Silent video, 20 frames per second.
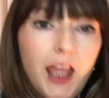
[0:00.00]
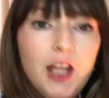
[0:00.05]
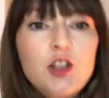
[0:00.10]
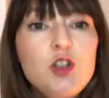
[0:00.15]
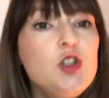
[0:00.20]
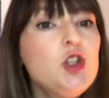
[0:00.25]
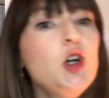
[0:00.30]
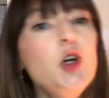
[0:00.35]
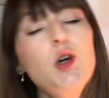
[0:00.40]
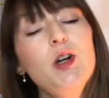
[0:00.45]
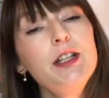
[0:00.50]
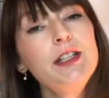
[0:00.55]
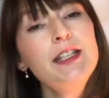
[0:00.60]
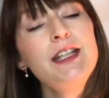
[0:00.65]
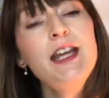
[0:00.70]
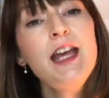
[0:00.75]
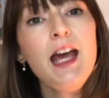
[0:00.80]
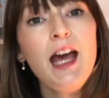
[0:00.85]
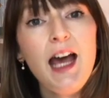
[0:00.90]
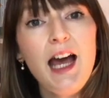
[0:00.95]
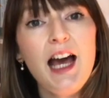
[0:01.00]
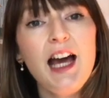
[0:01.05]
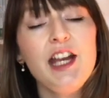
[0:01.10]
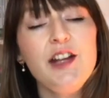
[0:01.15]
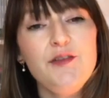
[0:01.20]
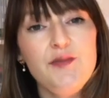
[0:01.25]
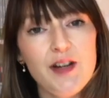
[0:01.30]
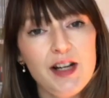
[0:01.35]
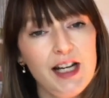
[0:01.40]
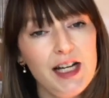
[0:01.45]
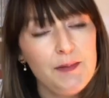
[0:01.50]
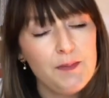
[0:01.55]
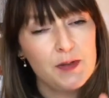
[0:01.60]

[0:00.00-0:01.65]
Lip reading: John had a very